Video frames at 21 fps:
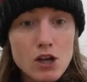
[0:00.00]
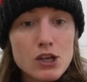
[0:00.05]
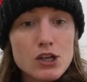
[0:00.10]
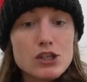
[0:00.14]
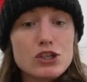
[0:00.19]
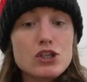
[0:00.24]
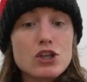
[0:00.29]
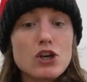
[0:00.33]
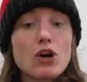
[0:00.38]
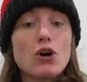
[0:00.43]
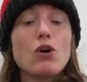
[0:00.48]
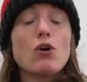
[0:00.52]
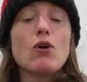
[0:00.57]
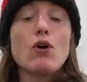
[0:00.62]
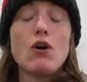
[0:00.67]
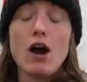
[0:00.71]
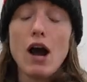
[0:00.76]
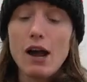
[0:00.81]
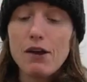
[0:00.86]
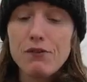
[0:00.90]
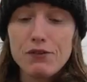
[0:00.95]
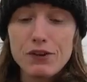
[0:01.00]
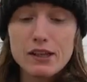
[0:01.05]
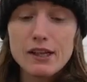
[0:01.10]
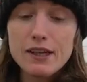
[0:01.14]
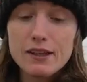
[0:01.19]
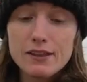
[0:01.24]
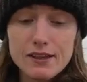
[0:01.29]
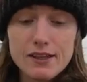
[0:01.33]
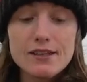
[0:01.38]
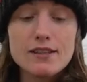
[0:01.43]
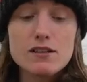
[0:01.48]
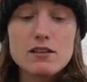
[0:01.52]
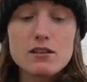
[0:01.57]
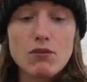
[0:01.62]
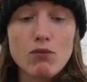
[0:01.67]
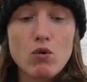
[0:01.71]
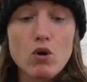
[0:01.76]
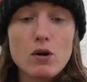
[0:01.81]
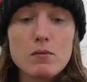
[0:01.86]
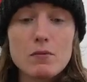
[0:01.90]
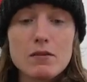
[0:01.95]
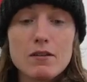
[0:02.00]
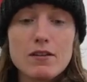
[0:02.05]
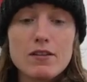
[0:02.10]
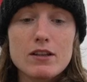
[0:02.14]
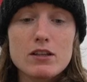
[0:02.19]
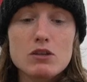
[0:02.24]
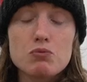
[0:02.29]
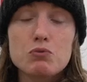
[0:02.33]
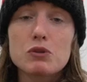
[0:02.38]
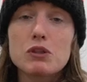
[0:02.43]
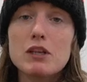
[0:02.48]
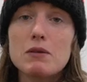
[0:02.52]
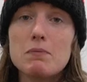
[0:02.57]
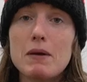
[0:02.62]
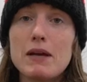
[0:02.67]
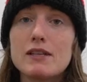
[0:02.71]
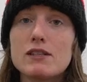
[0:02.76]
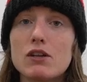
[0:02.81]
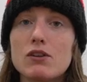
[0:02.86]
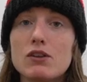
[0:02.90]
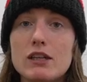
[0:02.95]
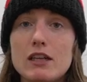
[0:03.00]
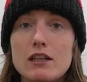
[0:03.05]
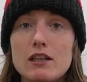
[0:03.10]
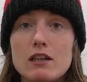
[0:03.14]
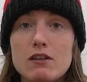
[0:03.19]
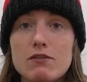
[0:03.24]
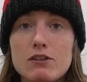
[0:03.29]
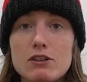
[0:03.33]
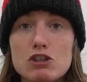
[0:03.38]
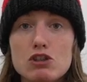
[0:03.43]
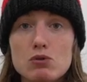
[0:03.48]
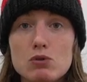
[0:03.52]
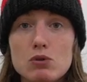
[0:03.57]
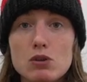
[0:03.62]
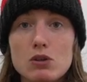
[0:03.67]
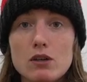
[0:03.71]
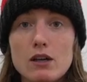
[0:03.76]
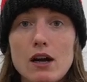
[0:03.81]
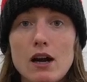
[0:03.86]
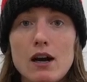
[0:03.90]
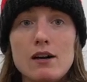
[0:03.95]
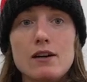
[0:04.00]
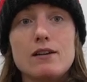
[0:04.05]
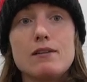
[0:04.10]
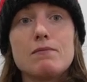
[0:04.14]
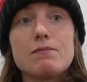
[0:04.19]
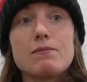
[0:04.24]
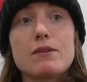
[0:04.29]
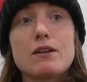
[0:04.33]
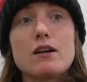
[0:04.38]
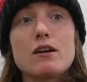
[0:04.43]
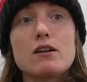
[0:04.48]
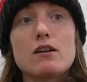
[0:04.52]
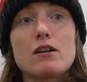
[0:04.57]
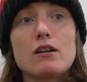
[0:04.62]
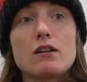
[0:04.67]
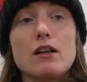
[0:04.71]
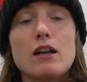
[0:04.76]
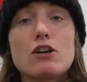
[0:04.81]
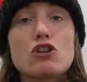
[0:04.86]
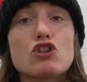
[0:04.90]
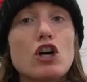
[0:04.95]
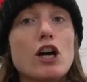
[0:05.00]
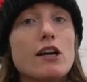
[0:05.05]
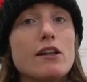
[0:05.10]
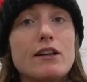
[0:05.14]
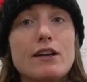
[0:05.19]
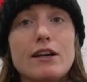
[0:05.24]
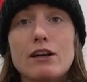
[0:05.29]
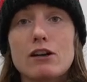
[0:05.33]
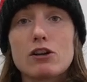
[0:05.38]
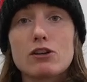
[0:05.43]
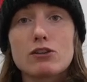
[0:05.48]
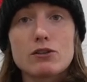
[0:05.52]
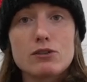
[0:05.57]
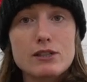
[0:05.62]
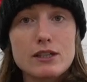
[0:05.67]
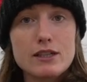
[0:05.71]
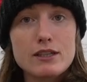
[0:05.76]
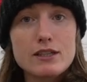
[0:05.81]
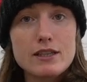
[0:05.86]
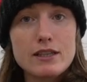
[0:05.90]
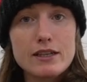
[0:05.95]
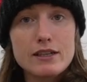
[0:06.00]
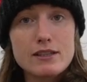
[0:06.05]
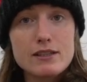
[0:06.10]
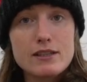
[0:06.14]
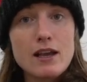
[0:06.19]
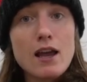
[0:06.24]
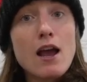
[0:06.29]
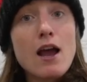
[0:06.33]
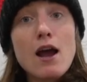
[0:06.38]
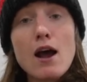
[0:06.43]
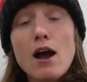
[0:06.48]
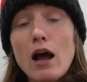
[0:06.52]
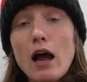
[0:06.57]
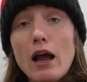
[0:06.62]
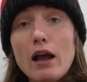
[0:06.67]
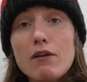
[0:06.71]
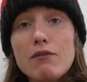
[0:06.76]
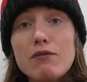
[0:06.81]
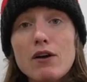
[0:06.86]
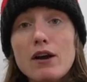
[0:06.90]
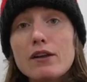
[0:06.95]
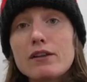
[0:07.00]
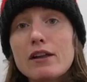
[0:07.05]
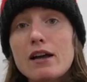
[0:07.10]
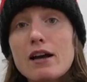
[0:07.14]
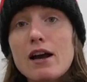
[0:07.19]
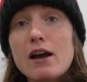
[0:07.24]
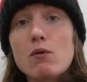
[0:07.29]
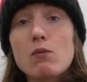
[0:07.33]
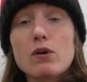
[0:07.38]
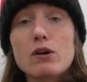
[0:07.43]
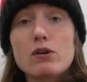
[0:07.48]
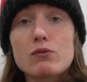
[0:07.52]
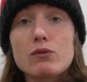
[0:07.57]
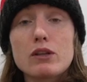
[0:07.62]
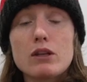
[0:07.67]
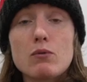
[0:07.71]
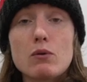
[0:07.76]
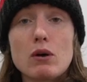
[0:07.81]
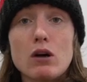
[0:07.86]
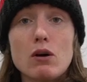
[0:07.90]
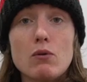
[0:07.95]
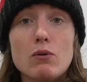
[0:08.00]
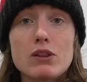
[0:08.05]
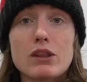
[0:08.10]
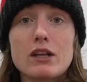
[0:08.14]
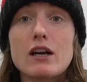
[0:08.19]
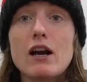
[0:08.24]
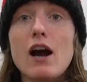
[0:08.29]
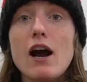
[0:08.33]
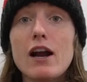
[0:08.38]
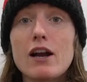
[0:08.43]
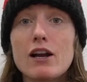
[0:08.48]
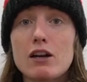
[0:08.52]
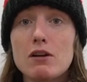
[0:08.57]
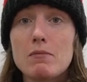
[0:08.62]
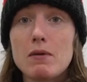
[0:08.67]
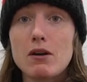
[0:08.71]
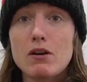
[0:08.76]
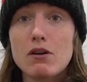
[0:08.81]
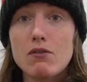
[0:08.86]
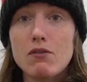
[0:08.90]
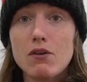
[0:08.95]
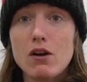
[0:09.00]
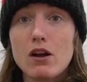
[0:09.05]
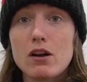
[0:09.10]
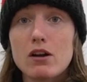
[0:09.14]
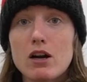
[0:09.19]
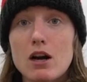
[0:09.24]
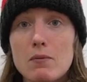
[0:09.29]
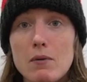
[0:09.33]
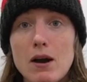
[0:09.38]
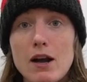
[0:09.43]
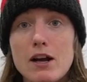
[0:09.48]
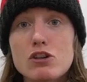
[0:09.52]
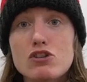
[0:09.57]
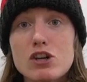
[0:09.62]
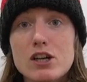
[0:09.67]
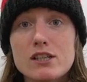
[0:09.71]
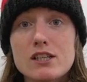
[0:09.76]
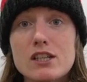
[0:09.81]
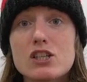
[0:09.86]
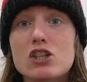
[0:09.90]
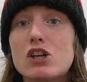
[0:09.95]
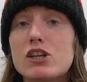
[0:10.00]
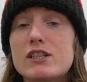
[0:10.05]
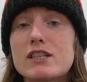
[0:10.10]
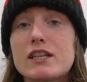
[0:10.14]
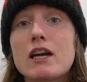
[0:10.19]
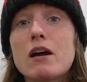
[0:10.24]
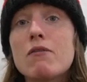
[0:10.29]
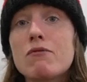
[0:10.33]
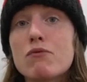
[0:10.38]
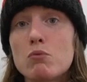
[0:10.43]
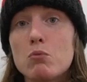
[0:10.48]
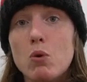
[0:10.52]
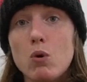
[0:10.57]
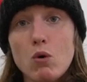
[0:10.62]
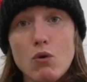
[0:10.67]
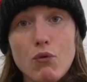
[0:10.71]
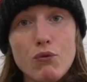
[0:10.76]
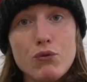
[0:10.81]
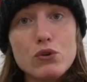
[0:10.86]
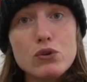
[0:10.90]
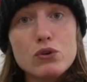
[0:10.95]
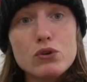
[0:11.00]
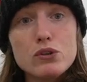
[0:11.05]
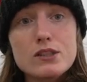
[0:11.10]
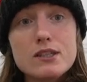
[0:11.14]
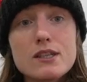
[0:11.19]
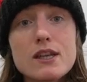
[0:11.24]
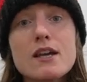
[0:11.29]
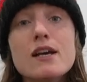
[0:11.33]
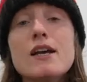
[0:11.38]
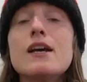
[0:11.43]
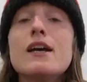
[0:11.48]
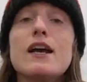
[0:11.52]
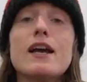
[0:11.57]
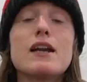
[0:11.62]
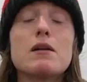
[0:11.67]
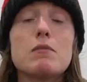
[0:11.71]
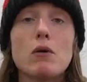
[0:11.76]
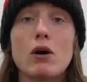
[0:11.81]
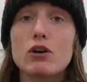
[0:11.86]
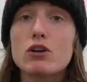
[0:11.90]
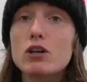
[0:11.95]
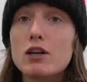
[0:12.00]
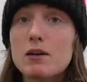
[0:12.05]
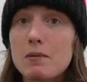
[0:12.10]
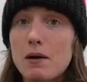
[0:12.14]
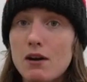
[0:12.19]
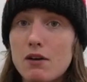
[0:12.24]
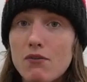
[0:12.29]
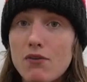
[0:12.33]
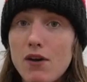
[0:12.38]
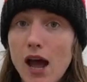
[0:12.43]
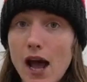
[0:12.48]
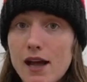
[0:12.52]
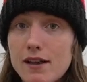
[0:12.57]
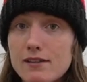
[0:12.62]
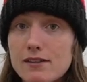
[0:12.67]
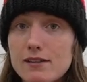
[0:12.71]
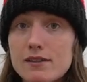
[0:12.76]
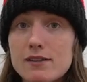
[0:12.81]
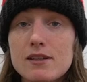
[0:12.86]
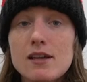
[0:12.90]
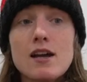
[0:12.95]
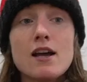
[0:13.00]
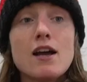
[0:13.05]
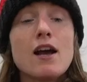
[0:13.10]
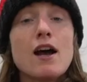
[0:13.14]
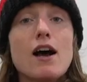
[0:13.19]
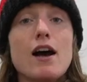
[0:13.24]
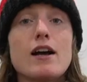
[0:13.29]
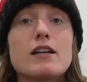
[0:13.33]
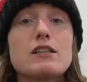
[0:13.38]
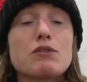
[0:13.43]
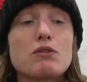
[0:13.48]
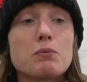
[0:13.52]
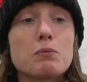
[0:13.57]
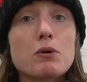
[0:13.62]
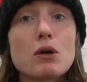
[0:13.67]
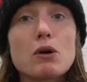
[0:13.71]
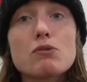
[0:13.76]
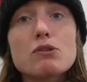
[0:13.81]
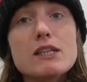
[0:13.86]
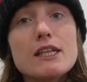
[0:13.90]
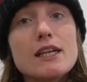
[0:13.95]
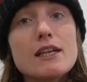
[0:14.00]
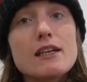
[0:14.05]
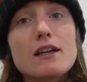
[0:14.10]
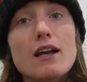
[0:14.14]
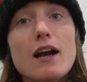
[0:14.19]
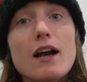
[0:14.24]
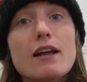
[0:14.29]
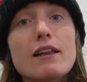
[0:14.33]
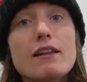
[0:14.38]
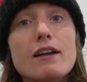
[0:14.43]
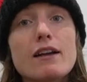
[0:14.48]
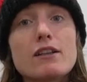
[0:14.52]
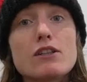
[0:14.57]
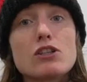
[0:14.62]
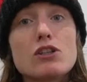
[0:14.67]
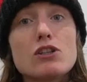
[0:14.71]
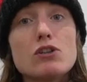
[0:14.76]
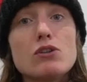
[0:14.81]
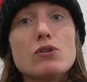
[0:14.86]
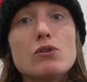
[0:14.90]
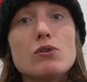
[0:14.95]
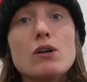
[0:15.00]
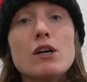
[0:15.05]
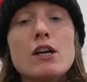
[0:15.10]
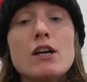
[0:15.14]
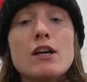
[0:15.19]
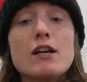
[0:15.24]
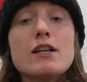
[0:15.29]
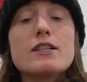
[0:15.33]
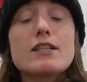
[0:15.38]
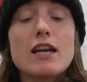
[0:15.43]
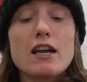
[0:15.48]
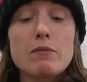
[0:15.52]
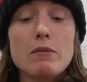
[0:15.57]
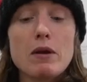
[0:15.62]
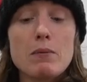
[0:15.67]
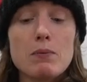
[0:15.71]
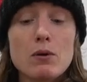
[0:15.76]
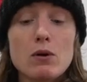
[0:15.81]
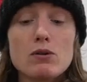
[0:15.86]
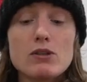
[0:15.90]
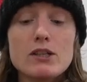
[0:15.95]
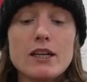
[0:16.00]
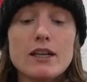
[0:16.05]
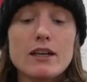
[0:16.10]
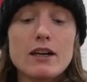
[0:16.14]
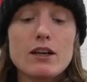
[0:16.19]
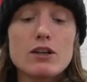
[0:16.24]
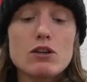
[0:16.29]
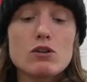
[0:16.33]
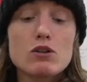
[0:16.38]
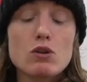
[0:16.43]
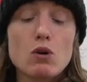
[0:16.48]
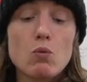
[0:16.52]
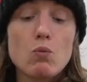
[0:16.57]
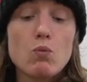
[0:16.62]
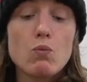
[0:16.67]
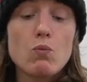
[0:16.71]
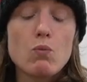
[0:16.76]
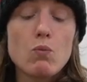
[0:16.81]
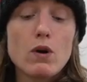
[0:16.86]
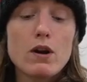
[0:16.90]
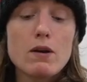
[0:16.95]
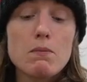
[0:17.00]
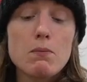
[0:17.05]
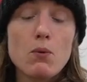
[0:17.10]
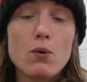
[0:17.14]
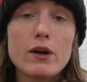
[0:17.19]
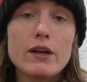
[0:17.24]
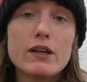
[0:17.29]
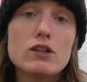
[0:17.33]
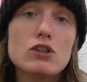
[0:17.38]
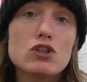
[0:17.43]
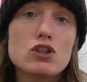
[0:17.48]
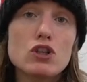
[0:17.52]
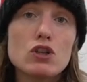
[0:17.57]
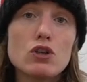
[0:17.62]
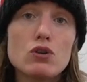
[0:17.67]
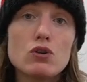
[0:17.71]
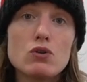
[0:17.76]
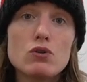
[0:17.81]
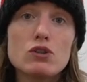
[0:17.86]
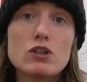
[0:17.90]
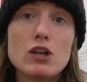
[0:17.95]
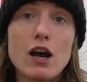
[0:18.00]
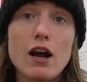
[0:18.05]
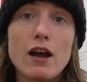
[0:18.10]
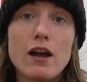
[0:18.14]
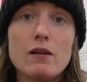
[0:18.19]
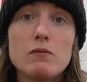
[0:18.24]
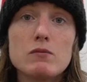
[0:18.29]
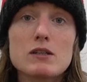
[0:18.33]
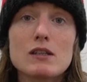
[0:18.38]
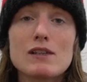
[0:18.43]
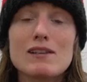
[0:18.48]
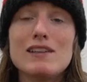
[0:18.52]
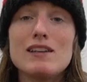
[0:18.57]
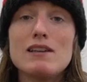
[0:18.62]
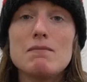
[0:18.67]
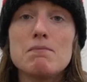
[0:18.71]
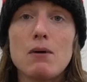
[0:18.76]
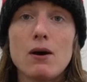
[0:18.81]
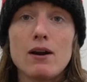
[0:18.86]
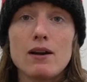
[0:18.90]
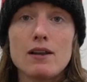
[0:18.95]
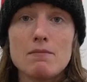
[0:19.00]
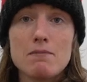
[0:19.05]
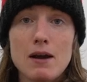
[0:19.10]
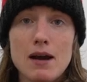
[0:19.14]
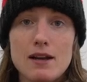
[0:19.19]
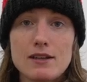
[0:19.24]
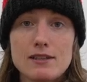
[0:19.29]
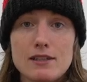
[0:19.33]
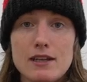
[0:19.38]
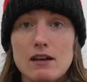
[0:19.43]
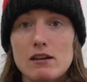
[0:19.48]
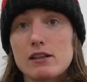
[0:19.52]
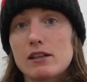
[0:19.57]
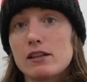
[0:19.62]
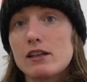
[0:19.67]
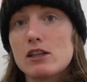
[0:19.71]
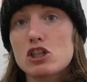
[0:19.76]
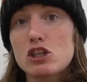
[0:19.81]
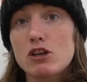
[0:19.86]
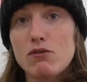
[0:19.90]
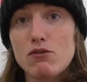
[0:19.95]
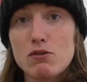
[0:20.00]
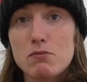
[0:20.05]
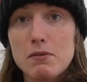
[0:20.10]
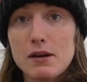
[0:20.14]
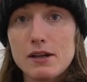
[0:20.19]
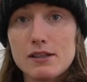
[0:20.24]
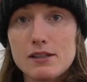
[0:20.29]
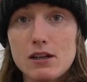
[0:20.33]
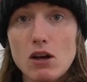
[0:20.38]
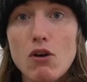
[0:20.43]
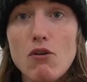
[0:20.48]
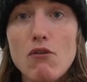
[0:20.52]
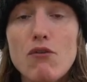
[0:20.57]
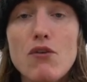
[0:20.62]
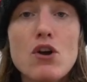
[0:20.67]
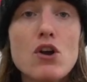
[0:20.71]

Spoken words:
So I feel like this is a formula that's really based on the individual. A lot of trial and error goes into this. I find that I work really well with like a higher amount of carbohydrates as long as they come from whole foods and a moderate amount of fats. As for protein, I like to take my protein, I use a 1.2 times lean body mass calculation for myself.